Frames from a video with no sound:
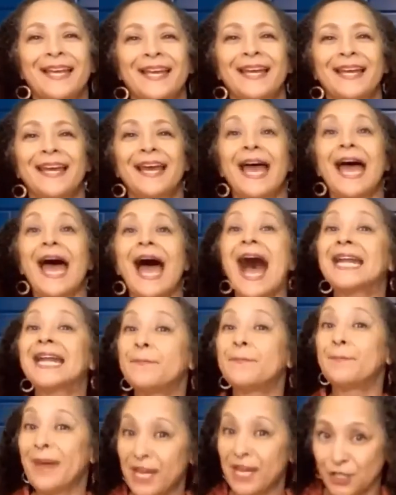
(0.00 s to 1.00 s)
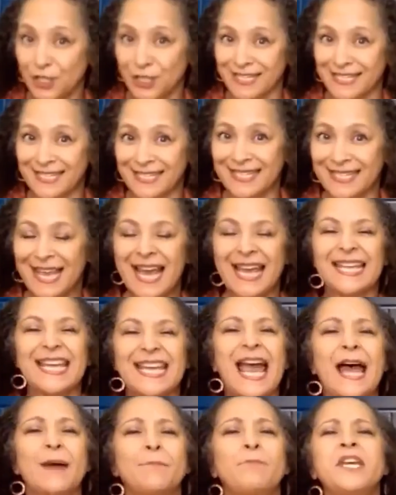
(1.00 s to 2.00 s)
Animations can be
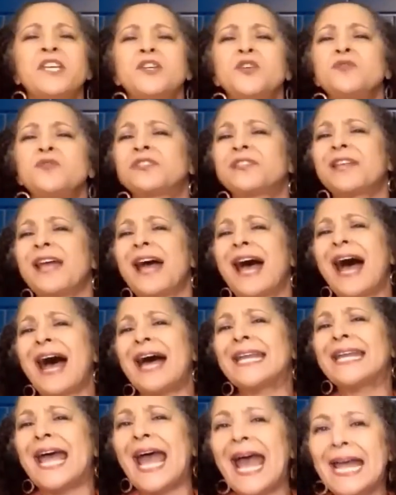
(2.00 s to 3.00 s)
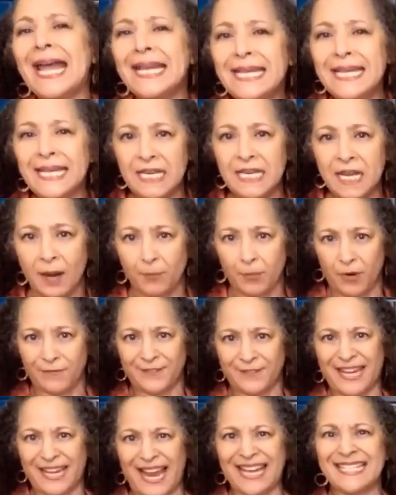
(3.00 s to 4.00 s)
used to add any number of
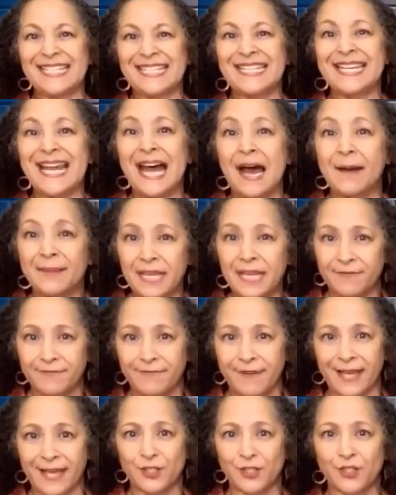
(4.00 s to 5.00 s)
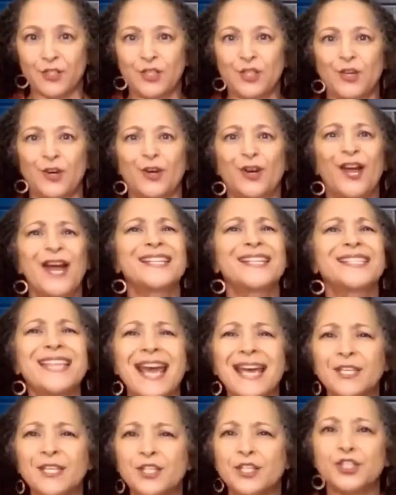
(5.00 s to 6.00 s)
dynamic effects to your text,
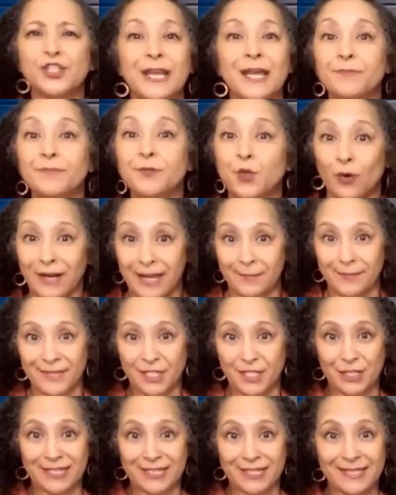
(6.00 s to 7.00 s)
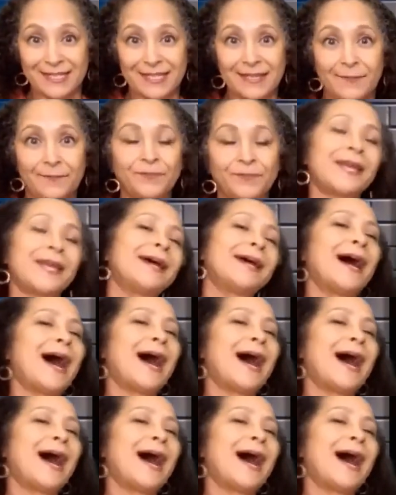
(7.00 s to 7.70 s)
shapes, or images. I